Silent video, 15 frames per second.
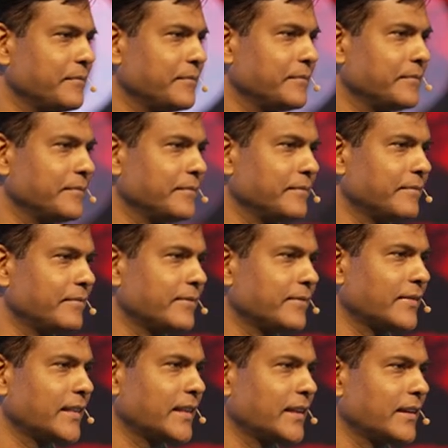
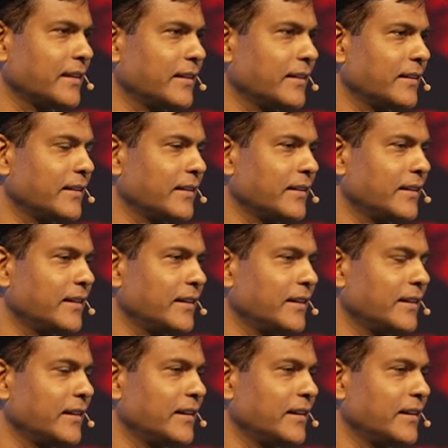Nothing is said.